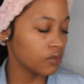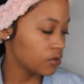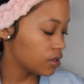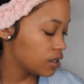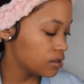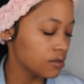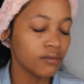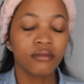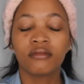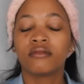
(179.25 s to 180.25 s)
Right,
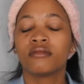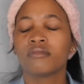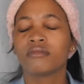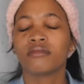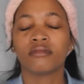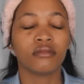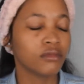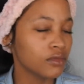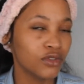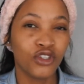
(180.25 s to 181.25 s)

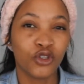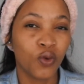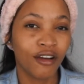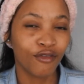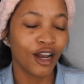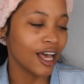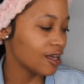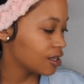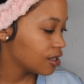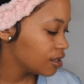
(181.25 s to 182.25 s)
just one for life.